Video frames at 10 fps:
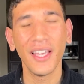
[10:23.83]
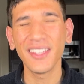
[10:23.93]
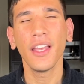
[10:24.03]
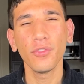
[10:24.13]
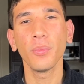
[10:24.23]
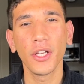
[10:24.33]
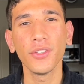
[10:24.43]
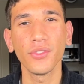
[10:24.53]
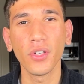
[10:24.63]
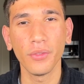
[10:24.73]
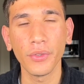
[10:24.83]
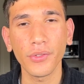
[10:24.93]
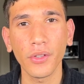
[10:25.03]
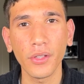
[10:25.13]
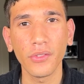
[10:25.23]
it gives better
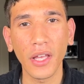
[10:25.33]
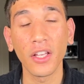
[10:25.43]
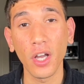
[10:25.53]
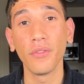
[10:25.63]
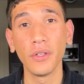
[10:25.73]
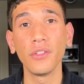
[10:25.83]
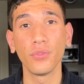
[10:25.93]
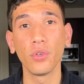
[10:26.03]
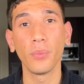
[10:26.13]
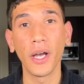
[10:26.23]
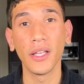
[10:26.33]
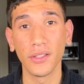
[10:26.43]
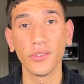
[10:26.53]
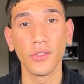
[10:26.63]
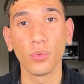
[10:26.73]
services and coverage for
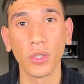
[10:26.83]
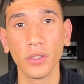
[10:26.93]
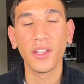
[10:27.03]
pilots as well.